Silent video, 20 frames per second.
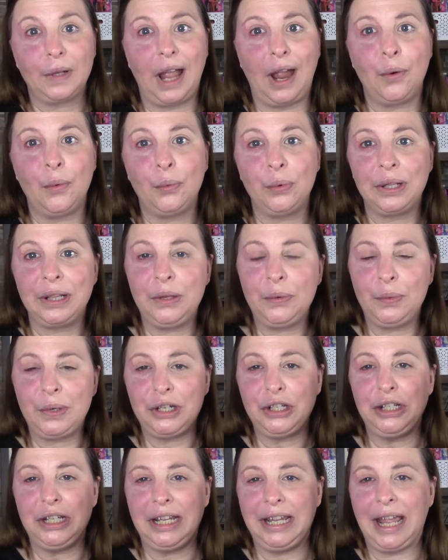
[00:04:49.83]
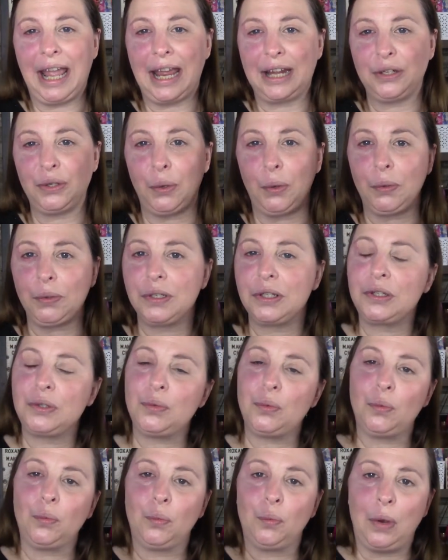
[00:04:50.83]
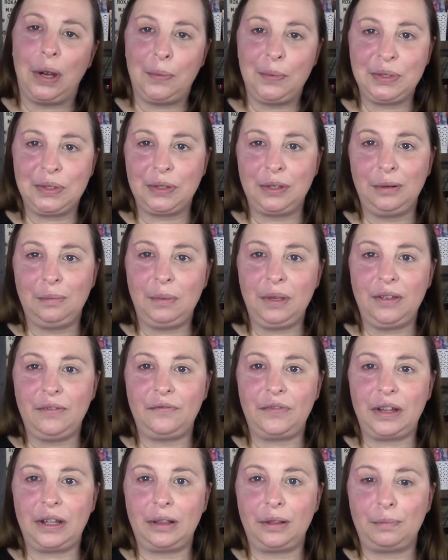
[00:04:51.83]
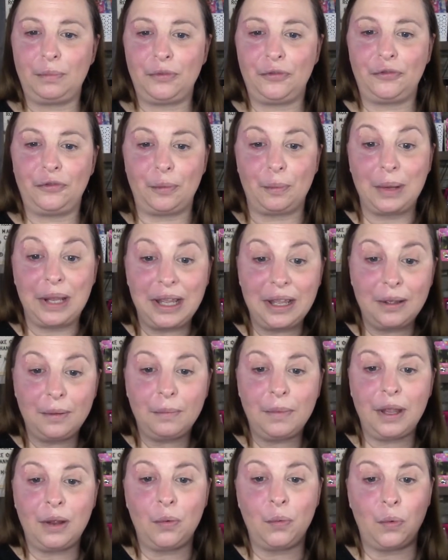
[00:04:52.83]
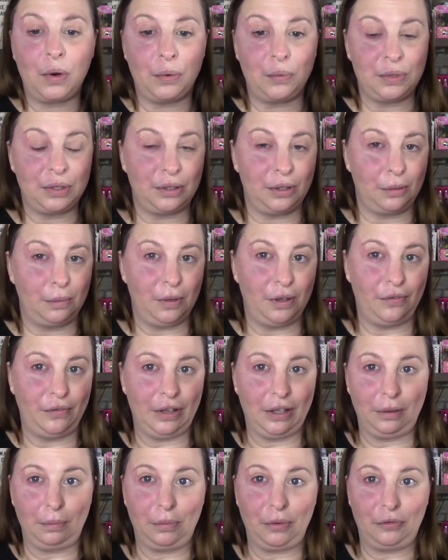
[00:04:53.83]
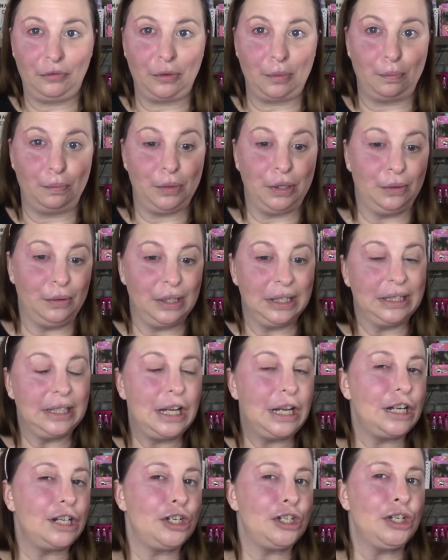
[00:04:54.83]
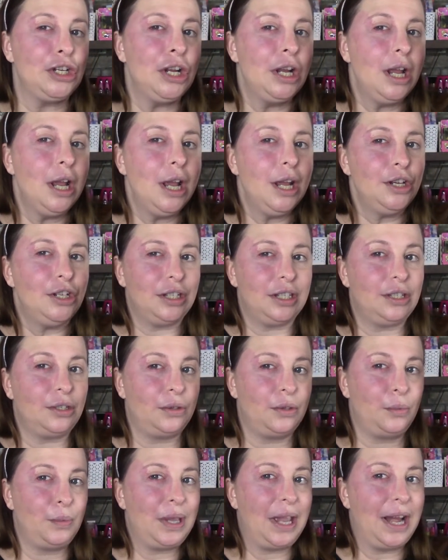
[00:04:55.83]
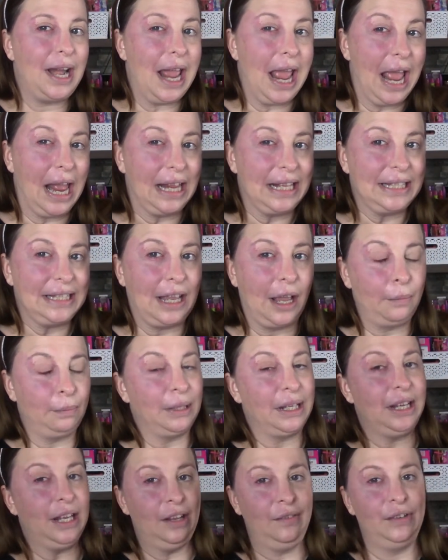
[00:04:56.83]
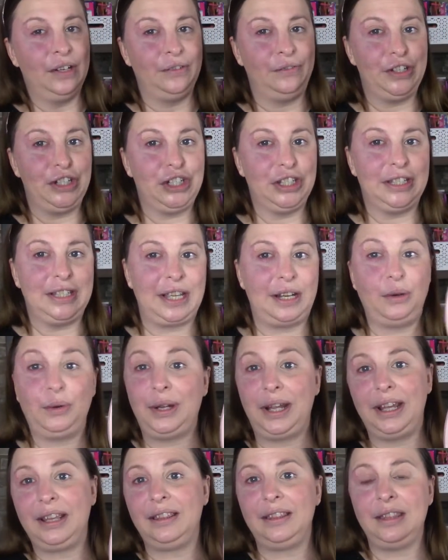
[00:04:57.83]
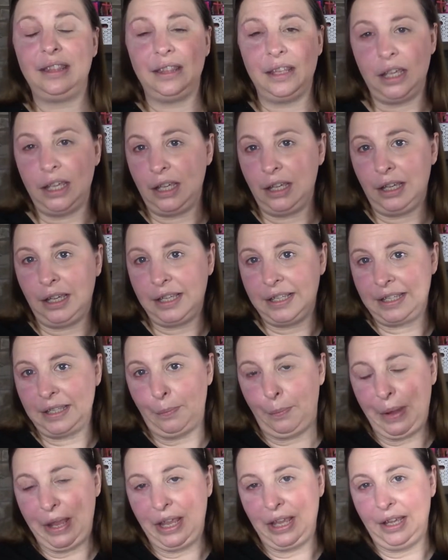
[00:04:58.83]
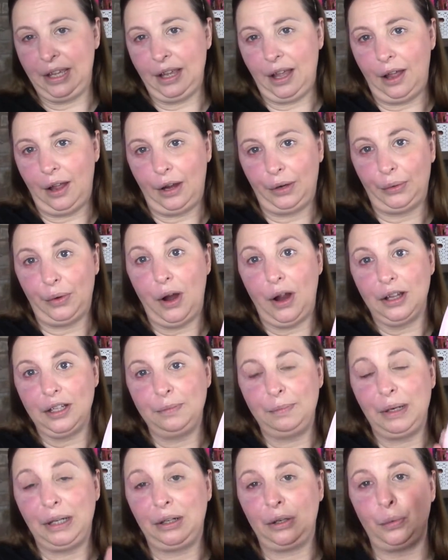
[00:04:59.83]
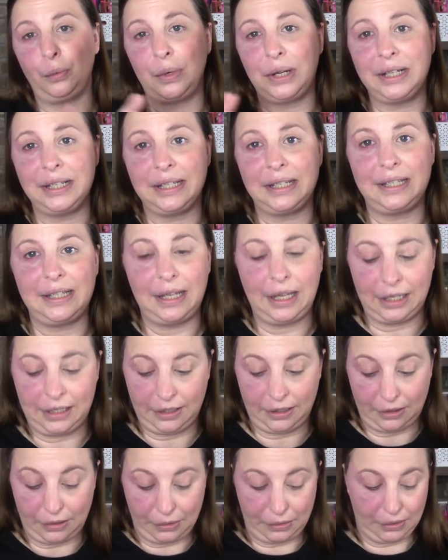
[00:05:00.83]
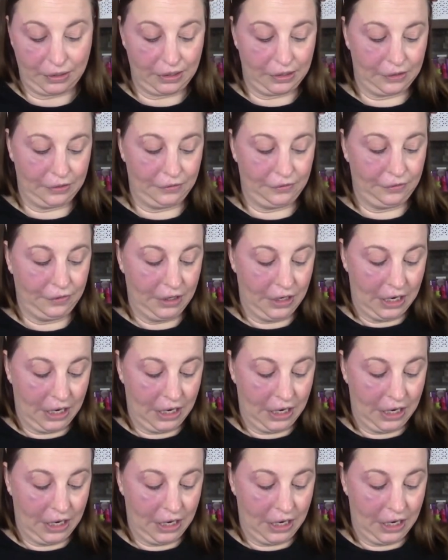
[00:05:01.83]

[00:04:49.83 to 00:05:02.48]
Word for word: really wish he had told us what was going to be available from him and what was going to be available from Beautylish, just so that we had a heads up. Like, even if you just said, okay, because the pink cross mirror was exclusive.